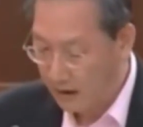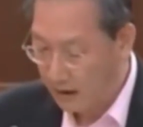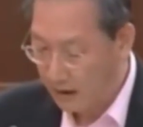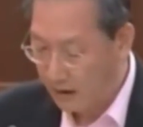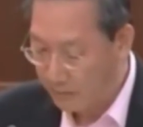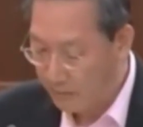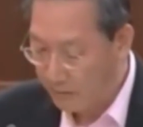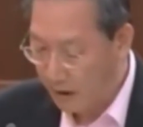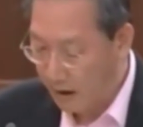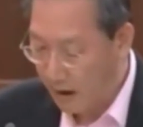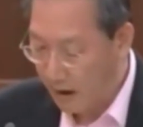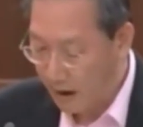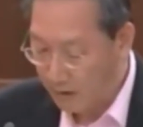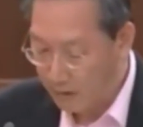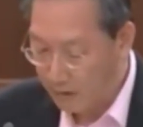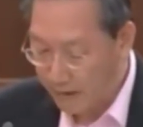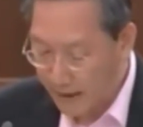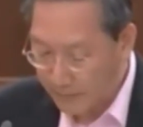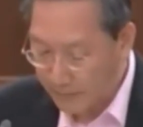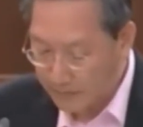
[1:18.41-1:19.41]
about
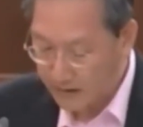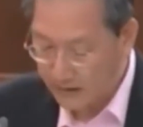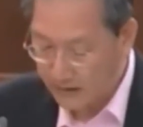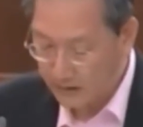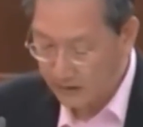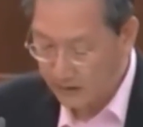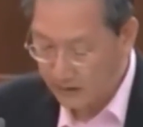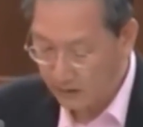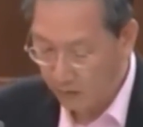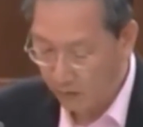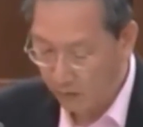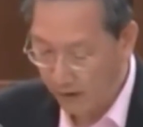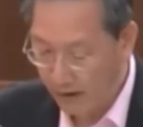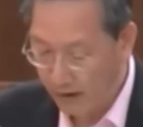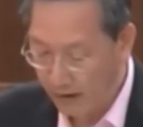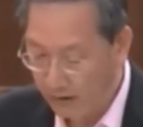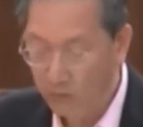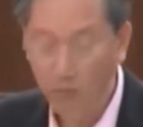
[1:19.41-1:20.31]
how MCCY